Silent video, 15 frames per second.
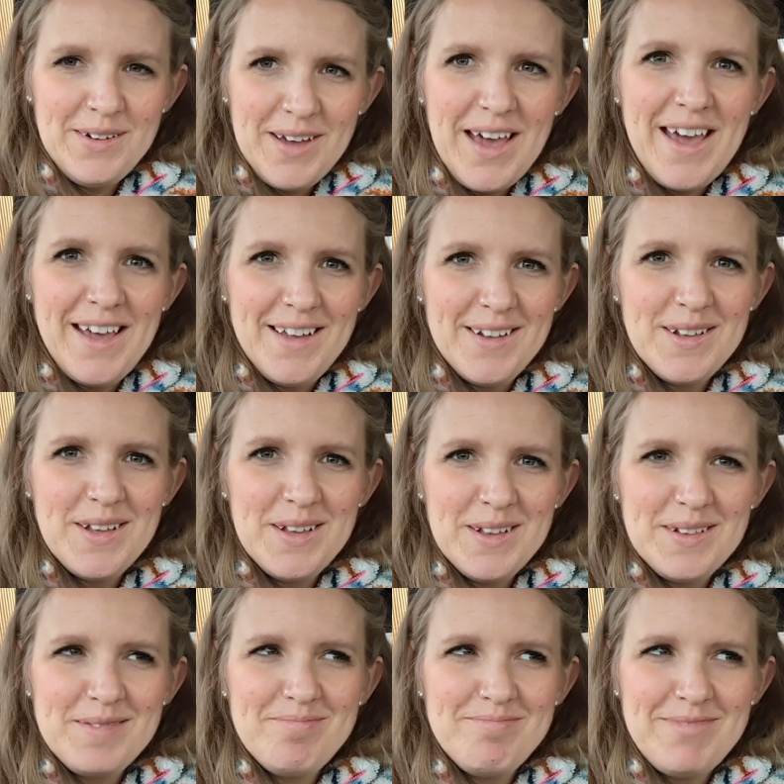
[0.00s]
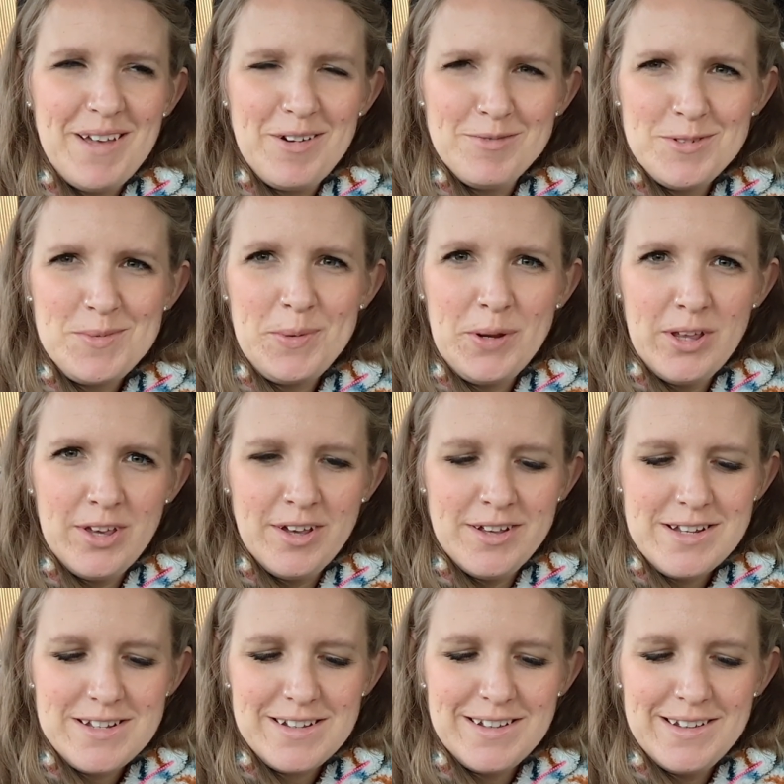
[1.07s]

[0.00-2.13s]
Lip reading: okay. That one was pretty good.